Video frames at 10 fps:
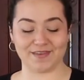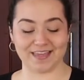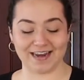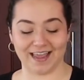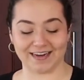
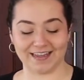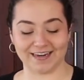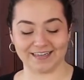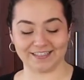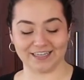meat, and
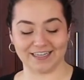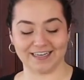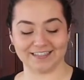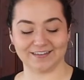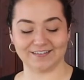cutting
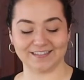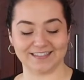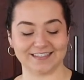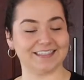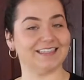chicken is always
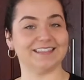just it's a